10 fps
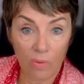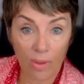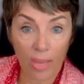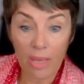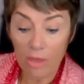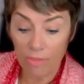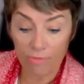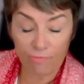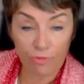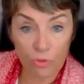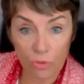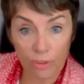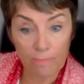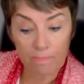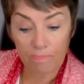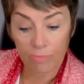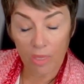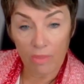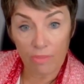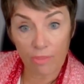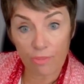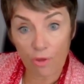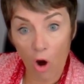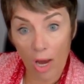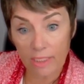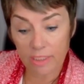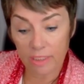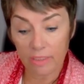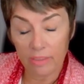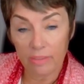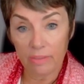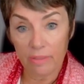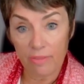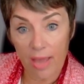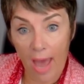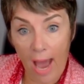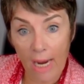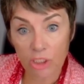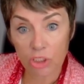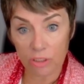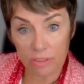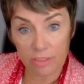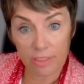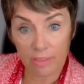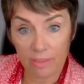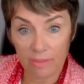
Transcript: Okay? The food, the thought, the actions.